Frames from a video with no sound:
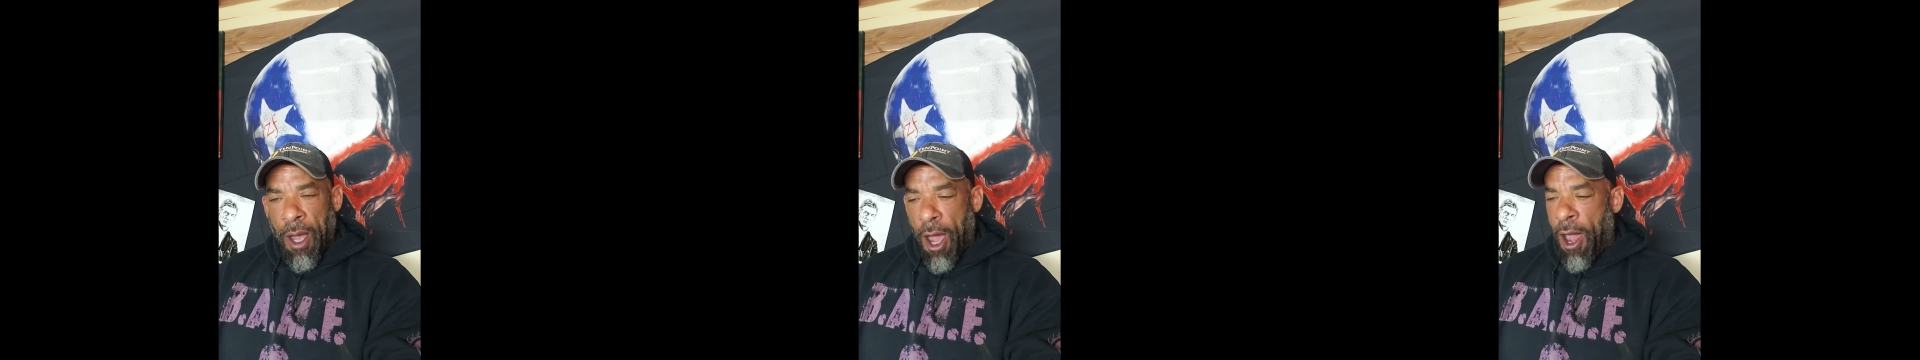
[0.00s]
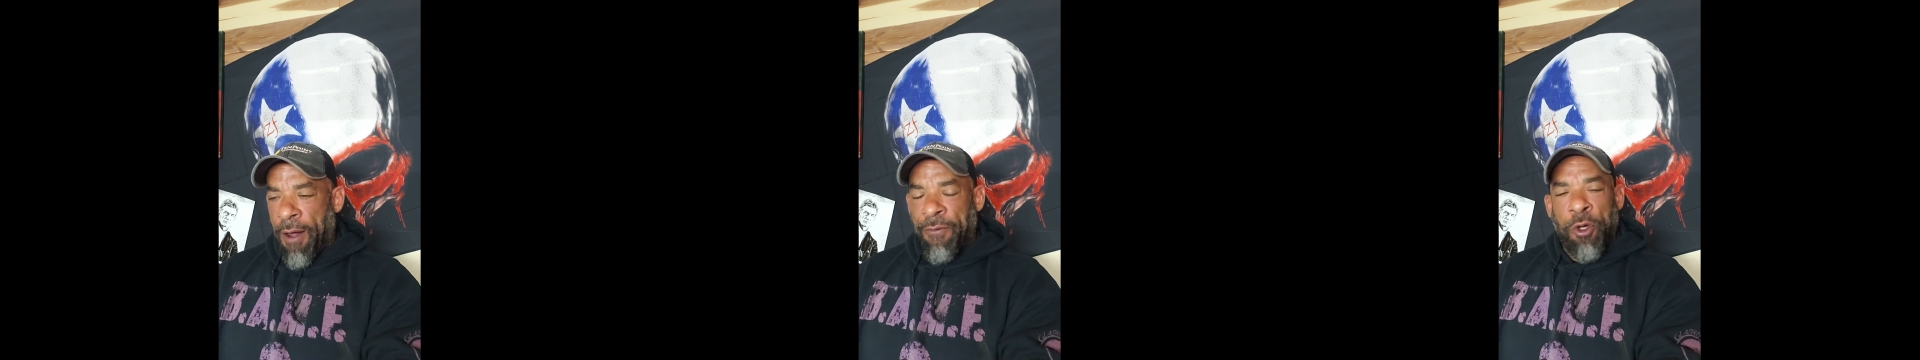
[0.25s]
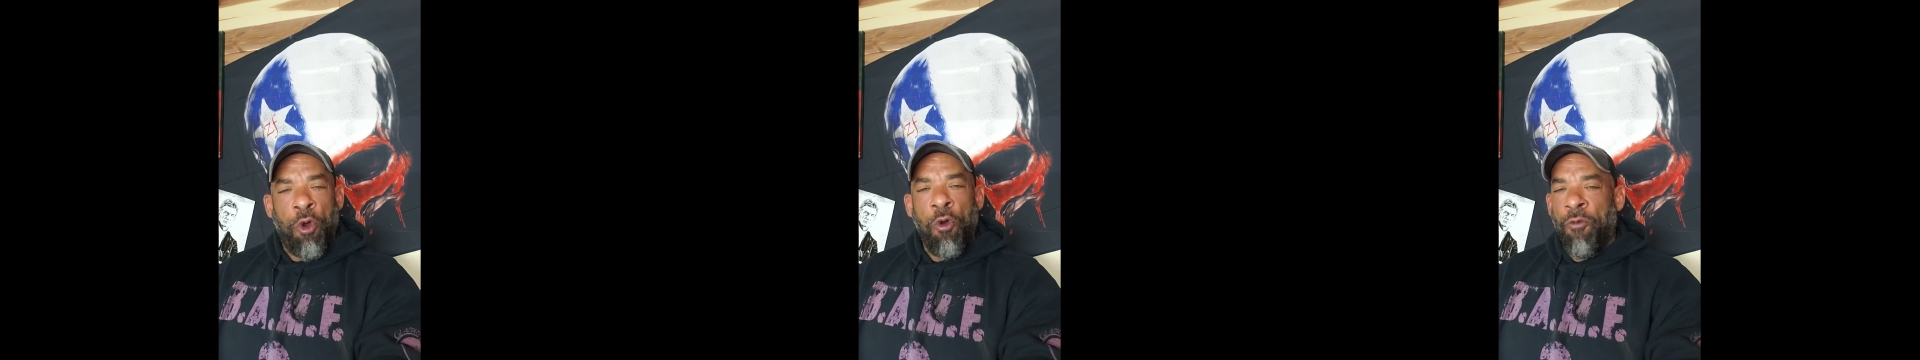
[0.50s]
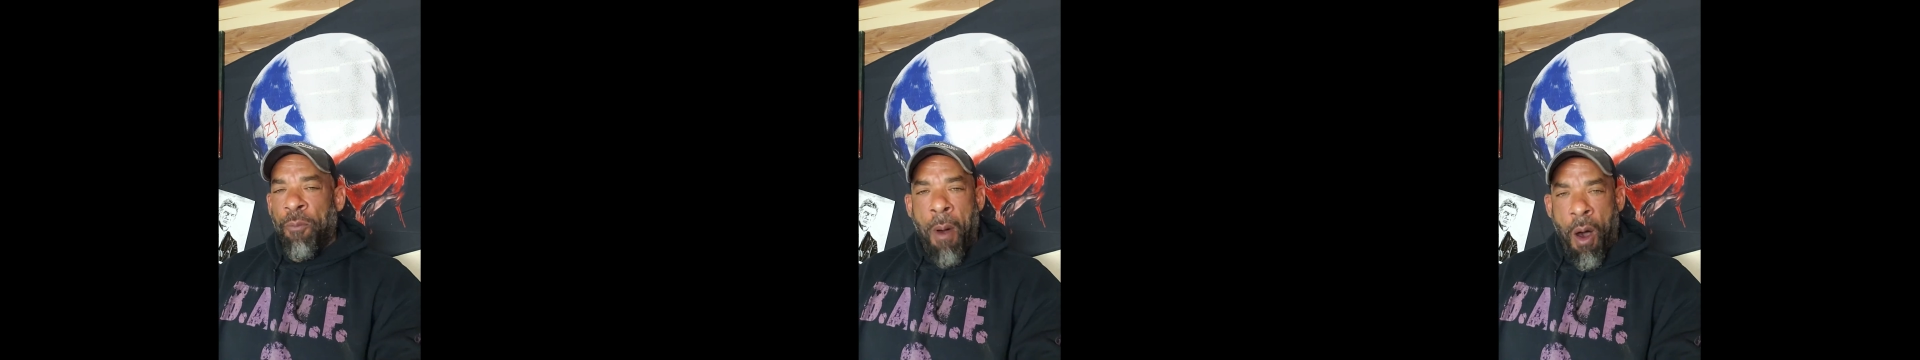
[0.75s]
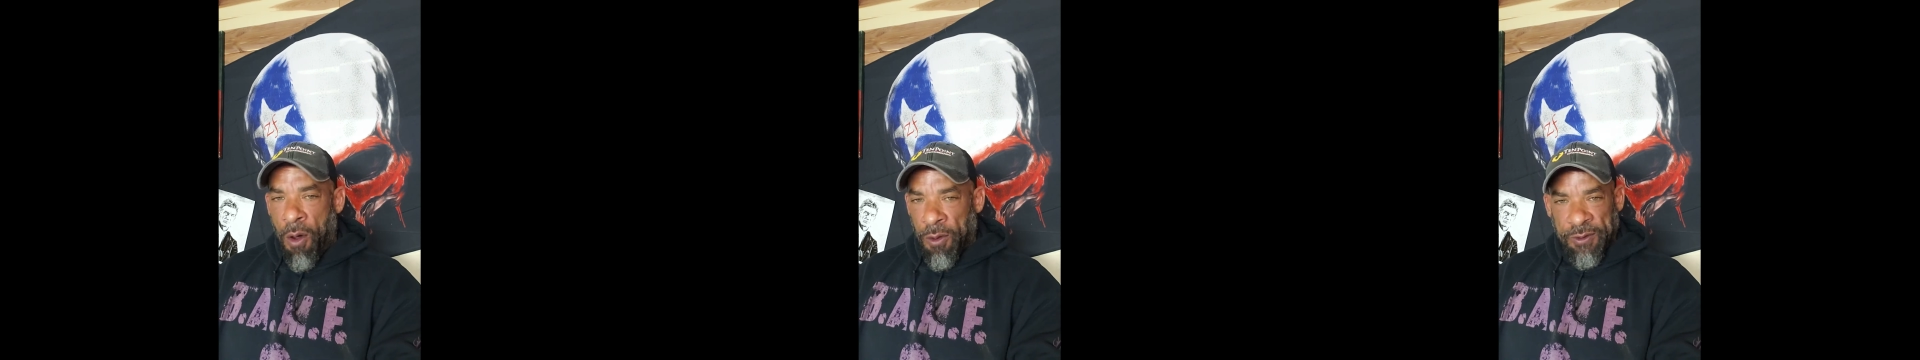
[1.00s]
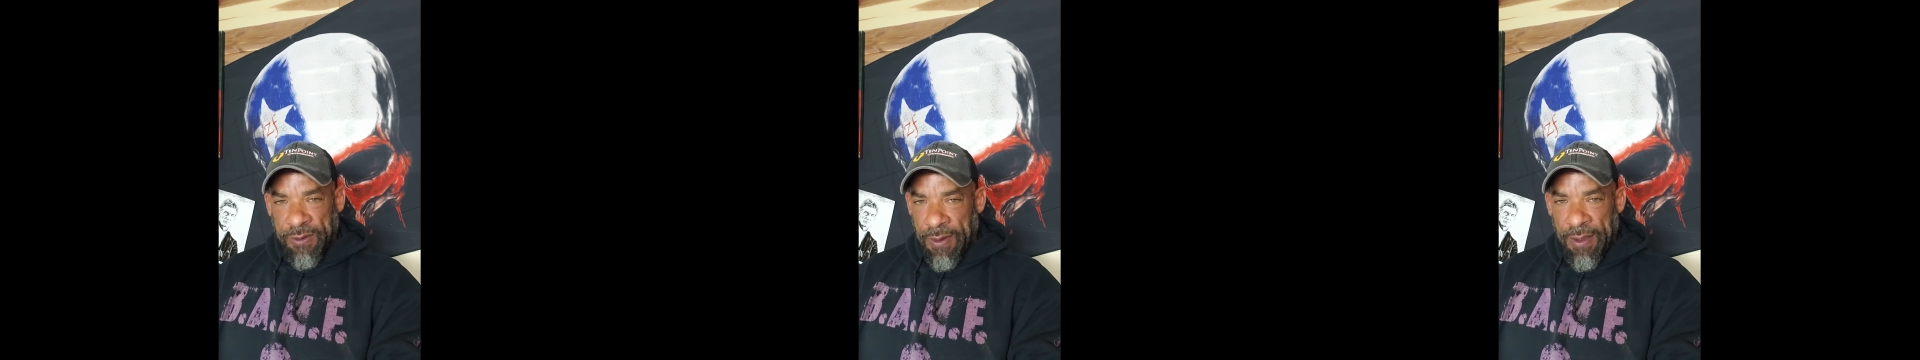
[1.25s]
of
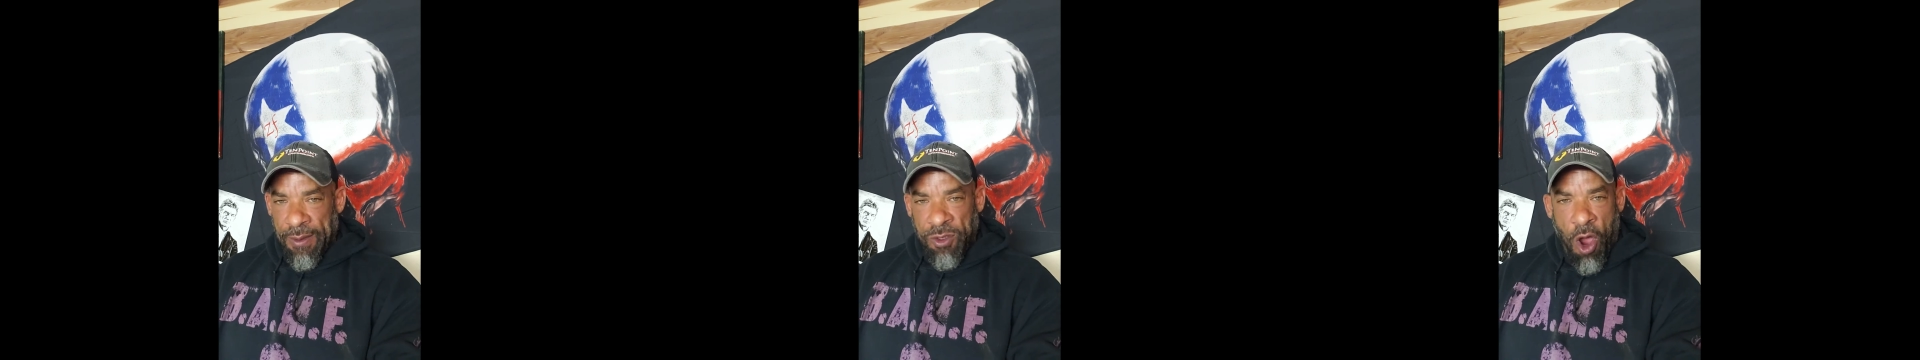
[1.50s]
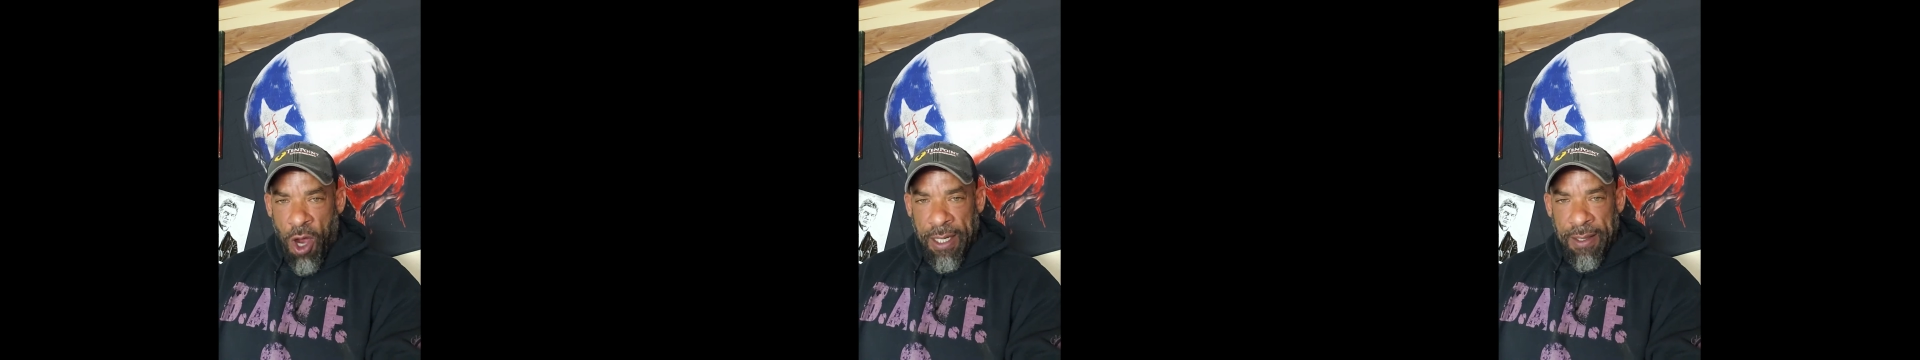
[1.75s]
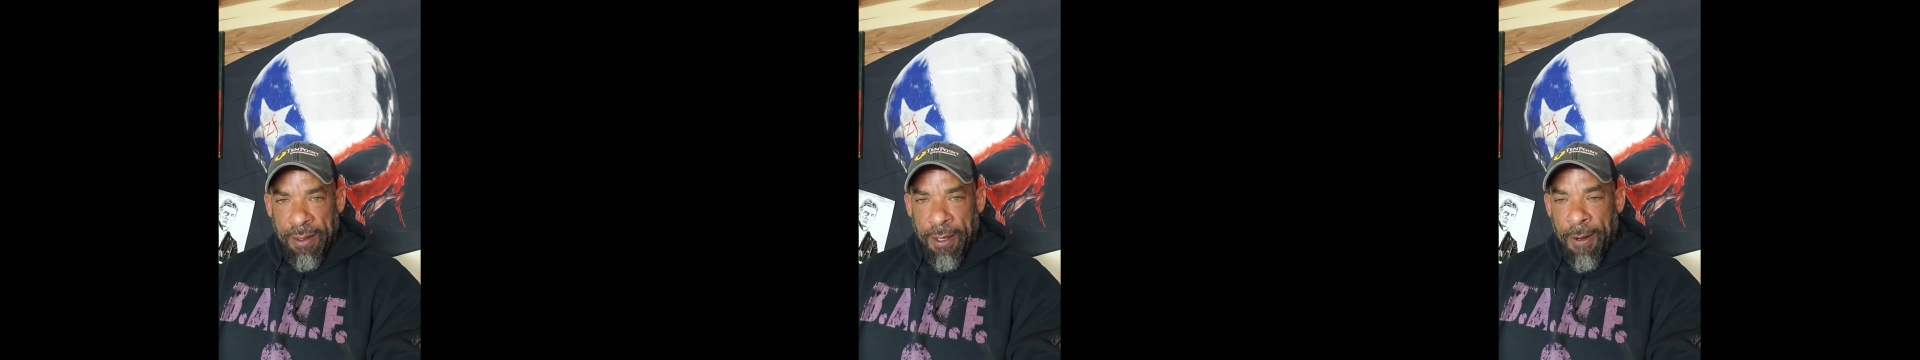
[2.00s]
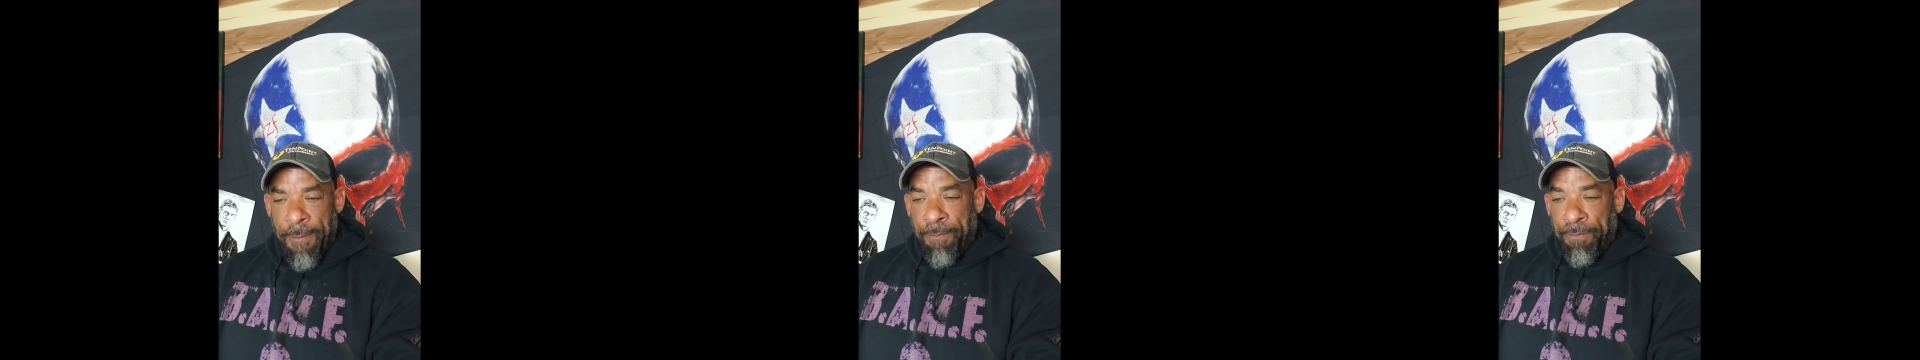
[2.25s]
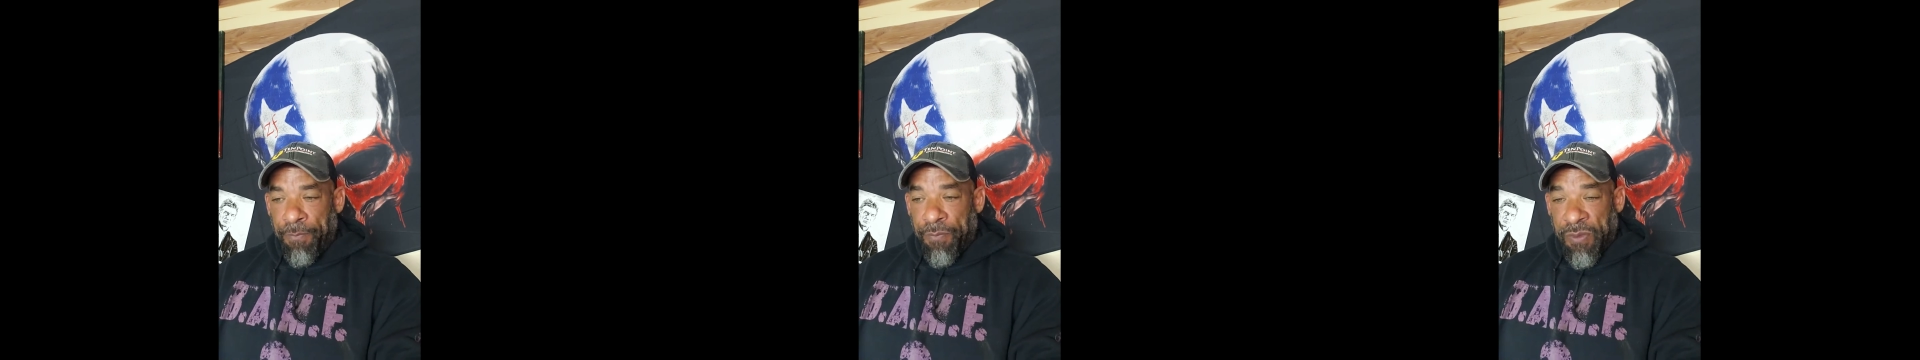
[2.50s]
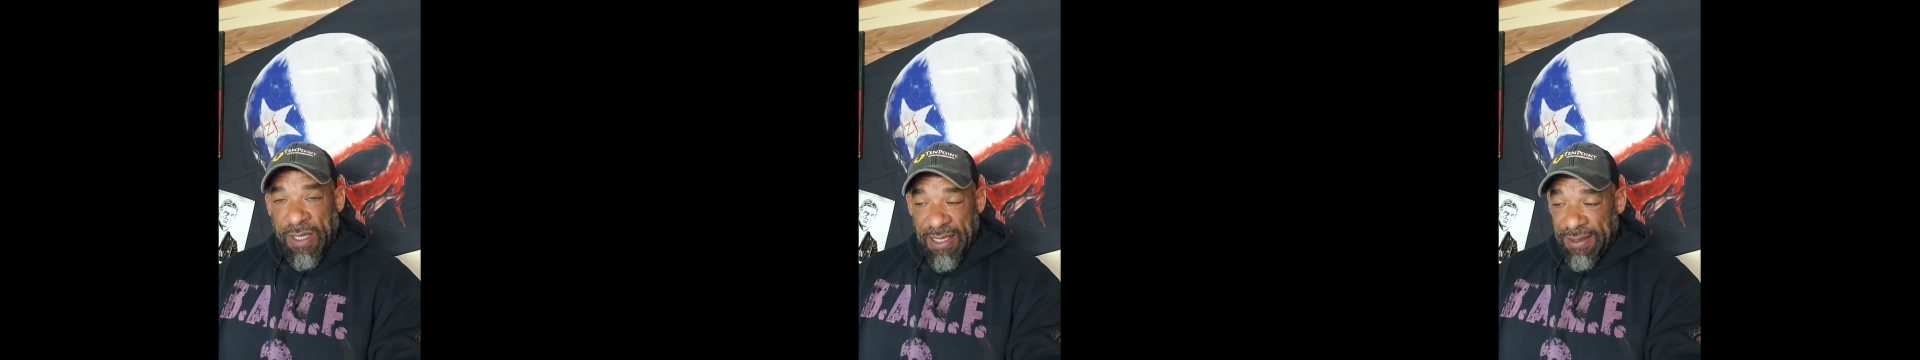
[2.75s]
goofballs talking.
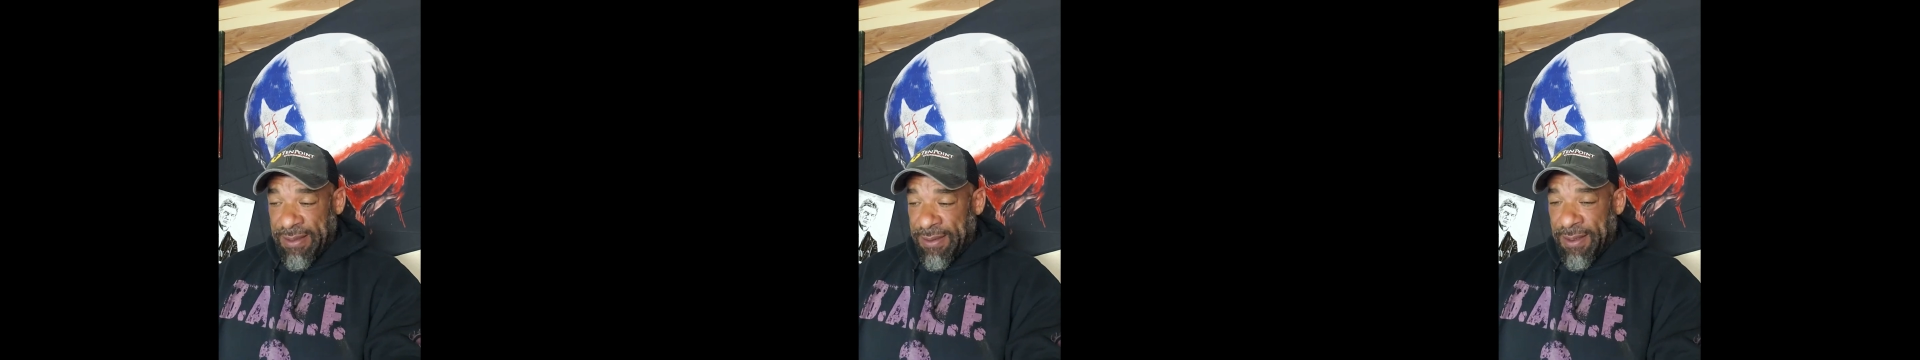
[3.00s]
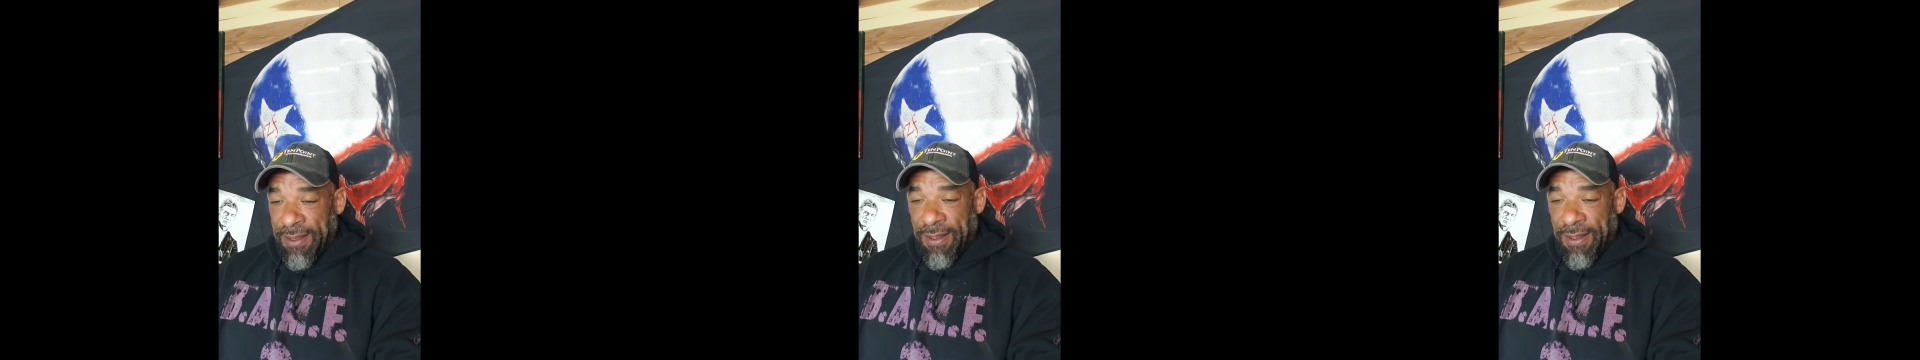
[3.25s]
This